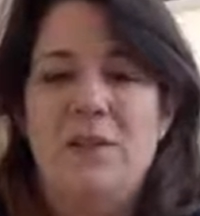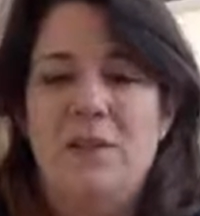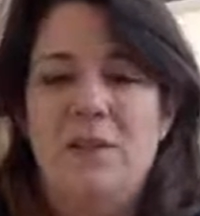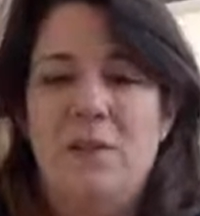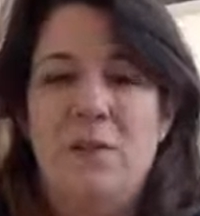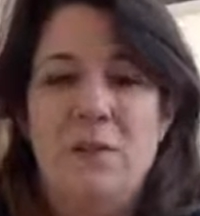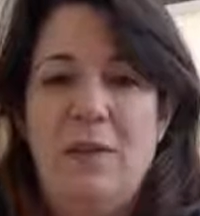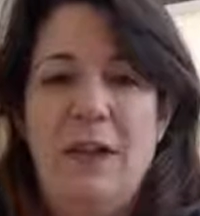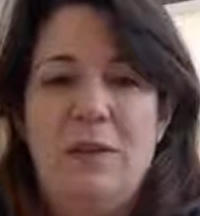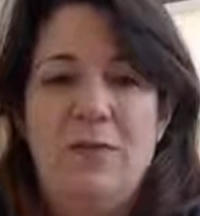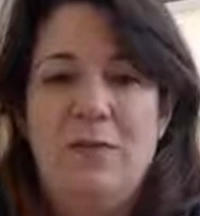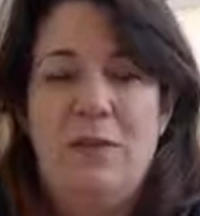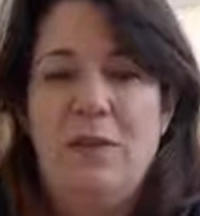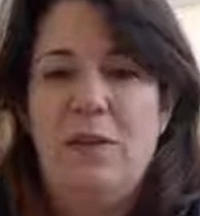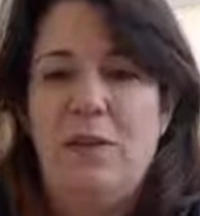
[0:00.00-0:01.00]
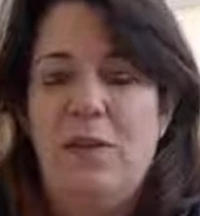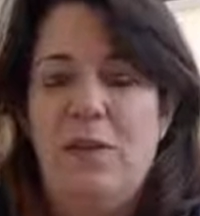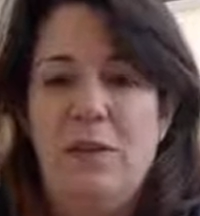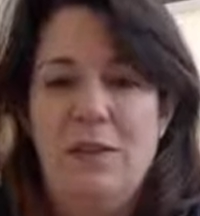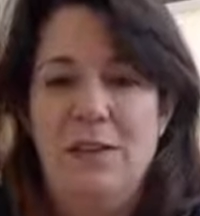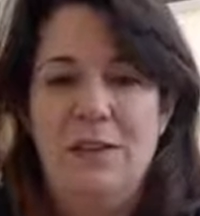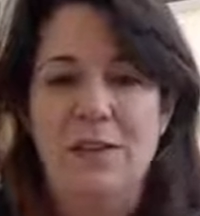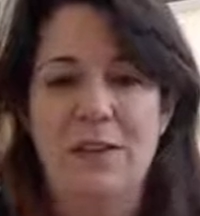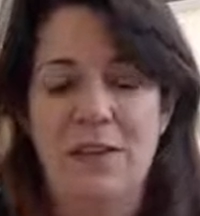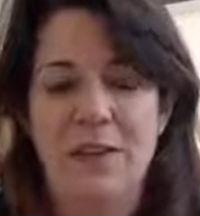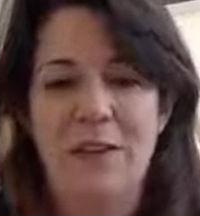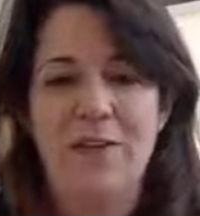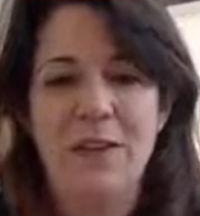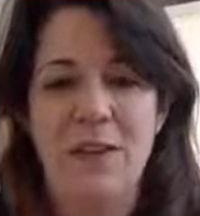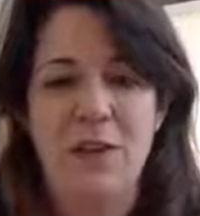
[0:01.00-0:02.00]
So therefore, you're not going to
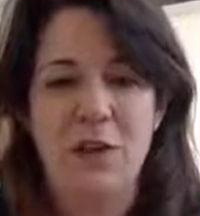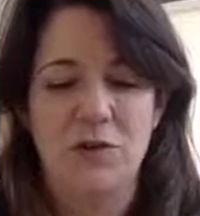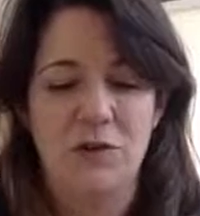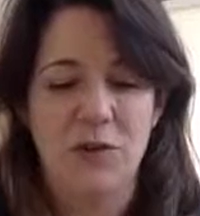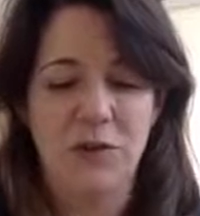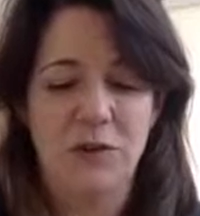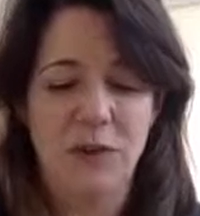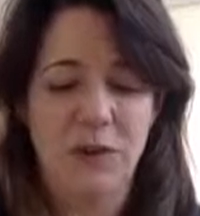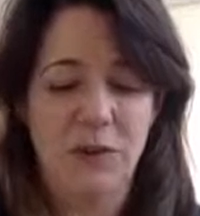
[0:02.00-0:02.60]
deliver that trust.